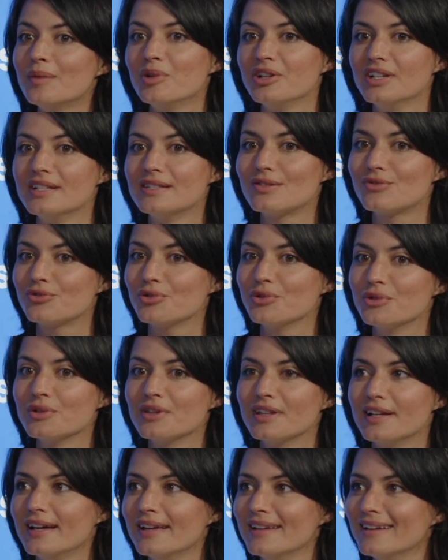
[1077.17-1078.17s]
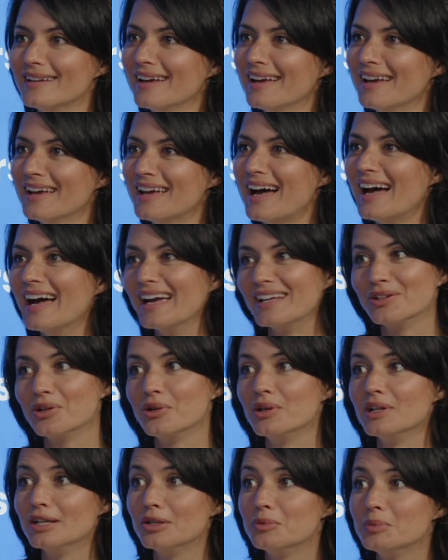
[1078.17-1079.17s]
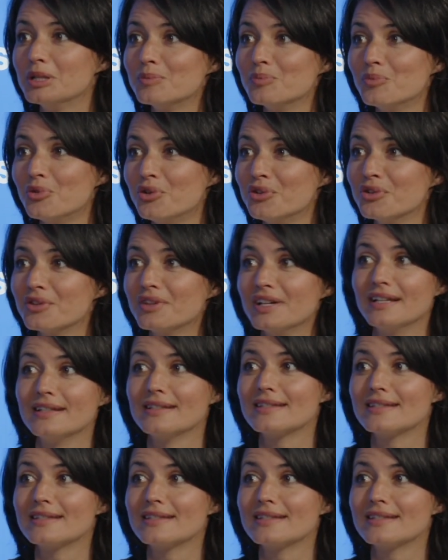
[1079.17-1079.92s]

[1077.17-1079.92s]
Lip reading: But it's true that I know a little bit more than